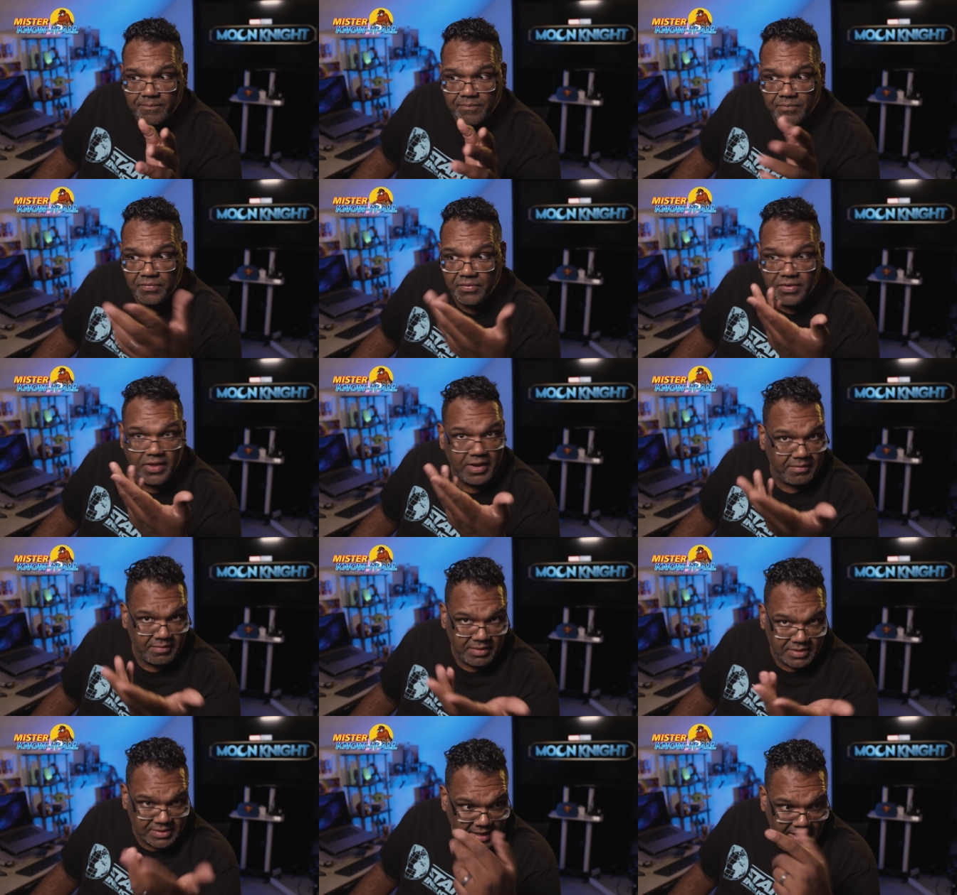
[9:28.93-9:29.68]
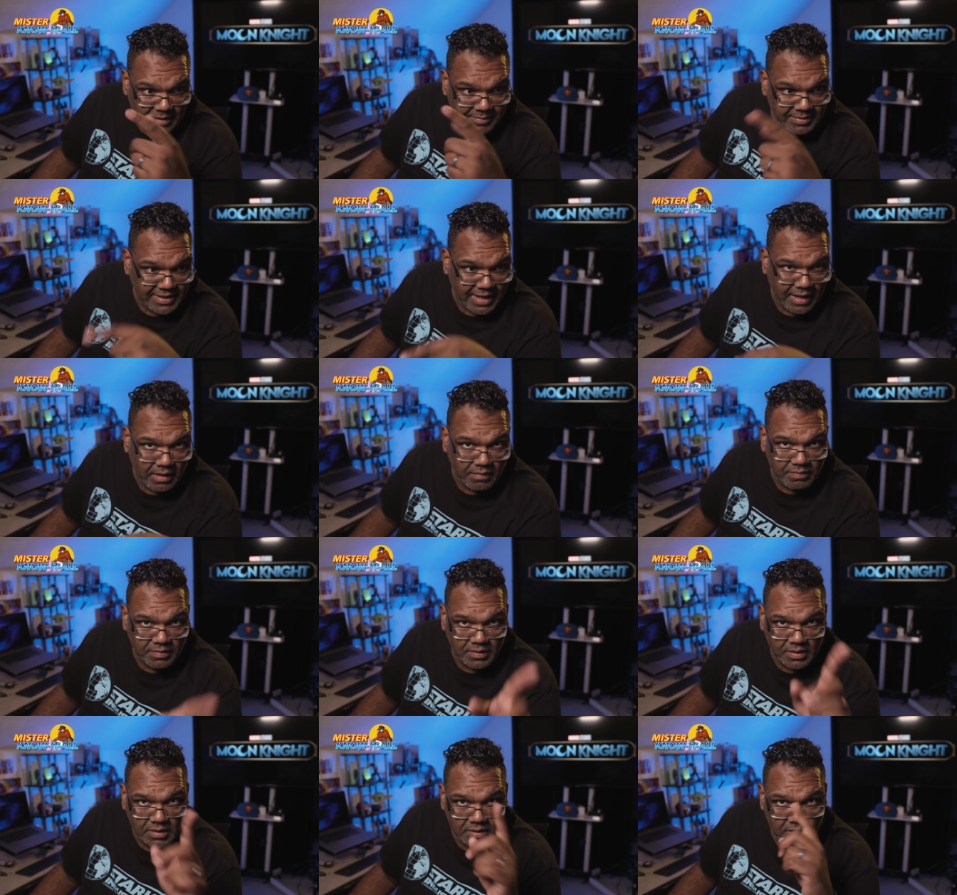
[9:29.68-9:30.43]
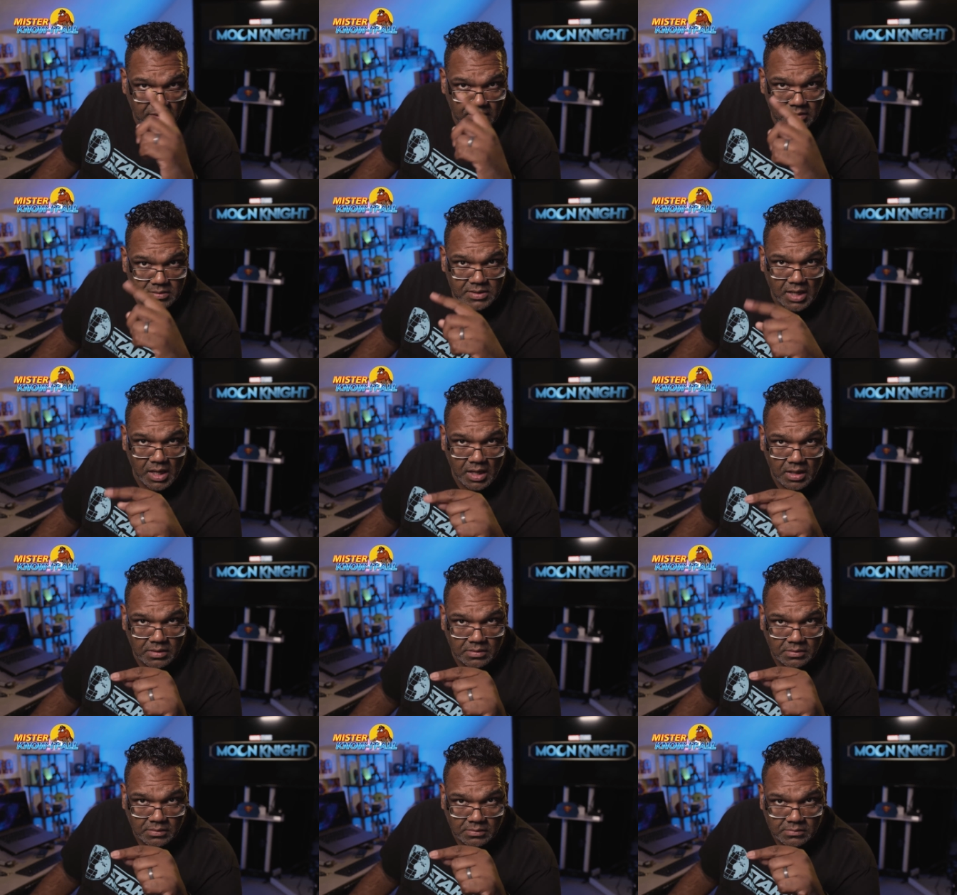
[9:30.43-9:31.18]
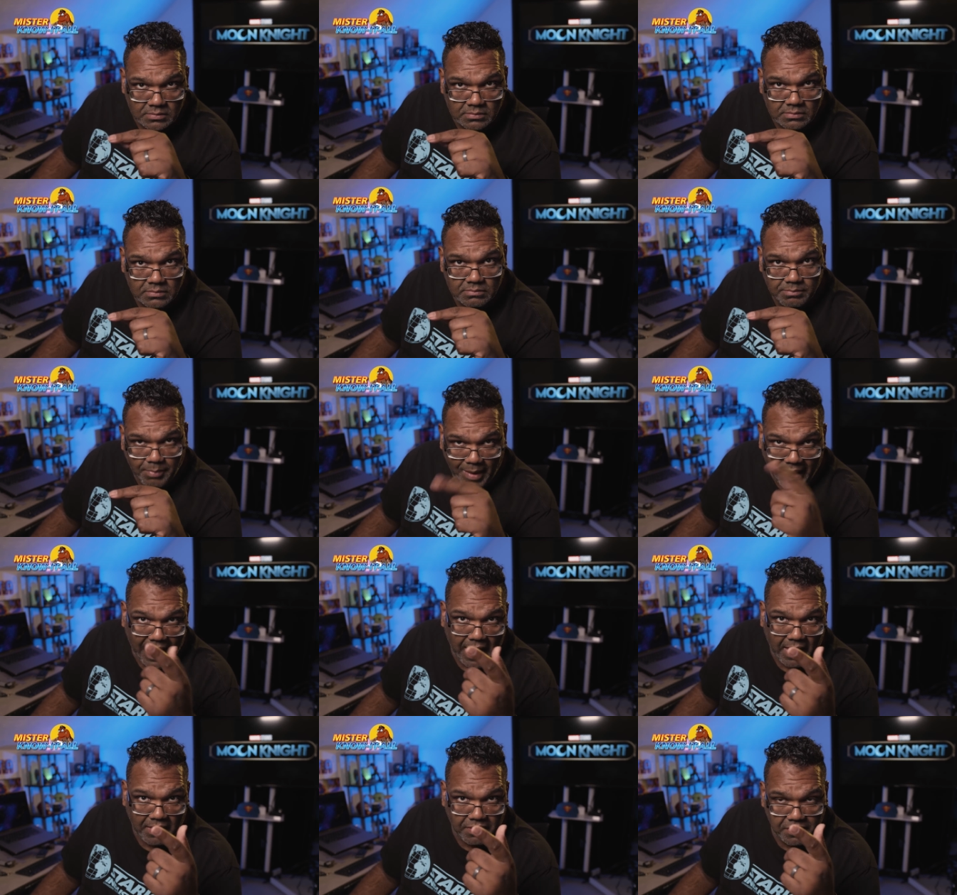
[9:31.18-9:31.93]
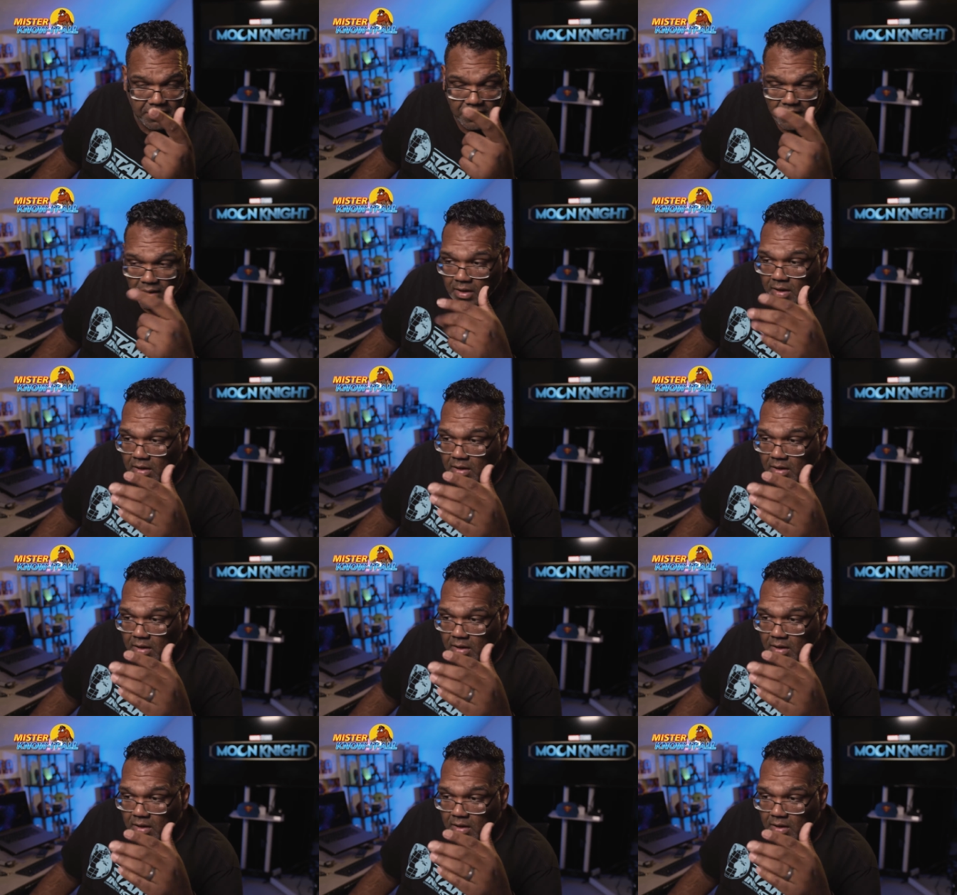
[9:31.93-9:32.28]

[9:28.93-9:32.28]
then it's got to be down the tongue path.